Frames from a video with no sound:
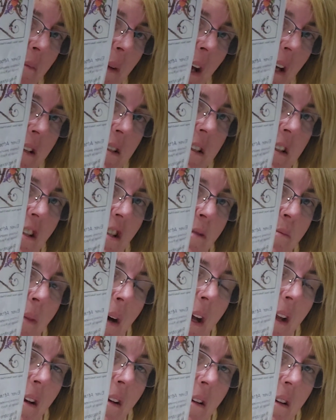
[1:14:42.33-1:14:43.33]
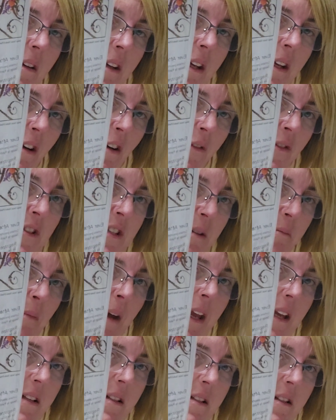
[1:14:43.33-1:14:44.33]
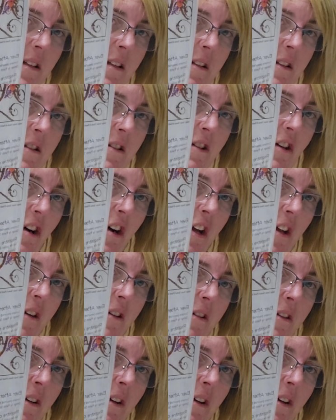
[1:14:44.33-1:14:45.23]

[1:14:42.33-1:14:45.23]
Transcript: stitch, but it obviously makes the design,